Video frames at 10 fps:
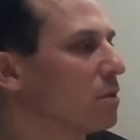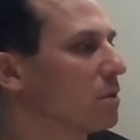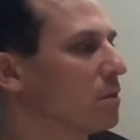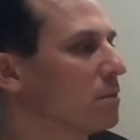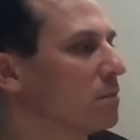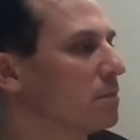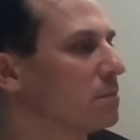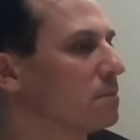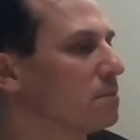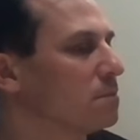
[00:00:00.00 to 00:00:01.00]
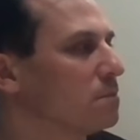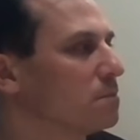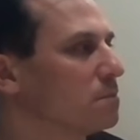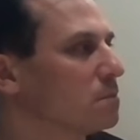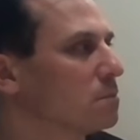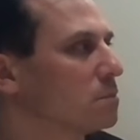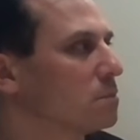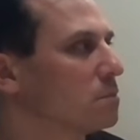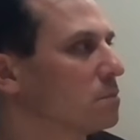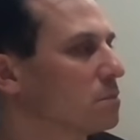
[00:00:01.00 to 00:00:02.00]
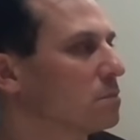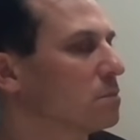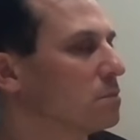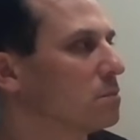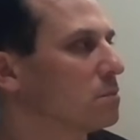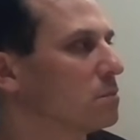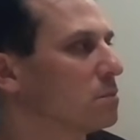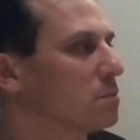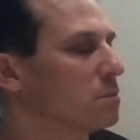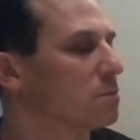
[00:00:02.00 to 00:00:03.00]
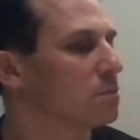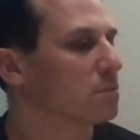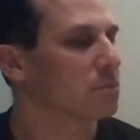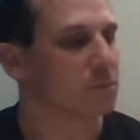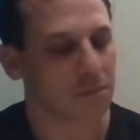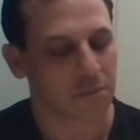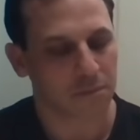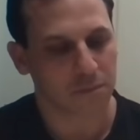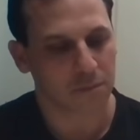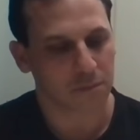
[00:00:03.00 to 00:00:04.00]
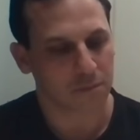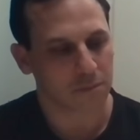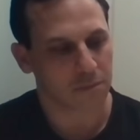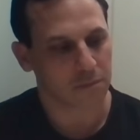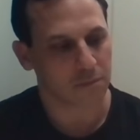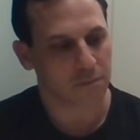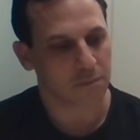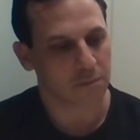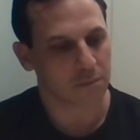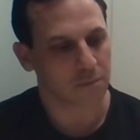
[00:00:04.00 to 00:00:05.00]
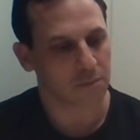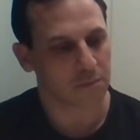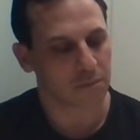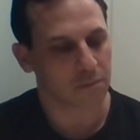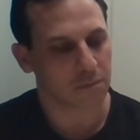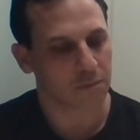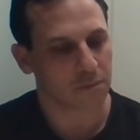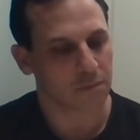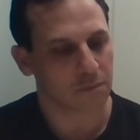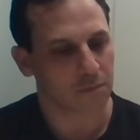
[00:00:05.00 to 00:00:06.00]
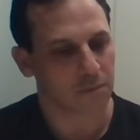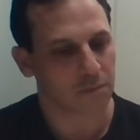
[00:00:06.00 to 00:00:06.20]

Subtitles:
(not speaking)